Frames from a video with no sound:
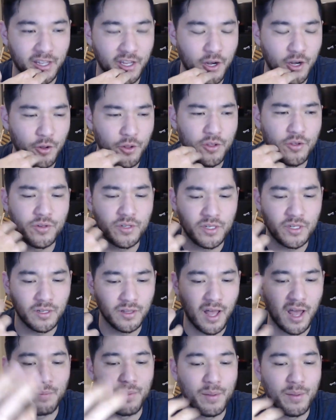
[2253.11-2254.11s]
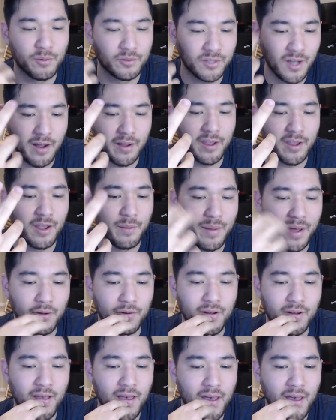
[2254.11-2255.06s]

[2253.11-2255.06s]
You see a lot of people talking about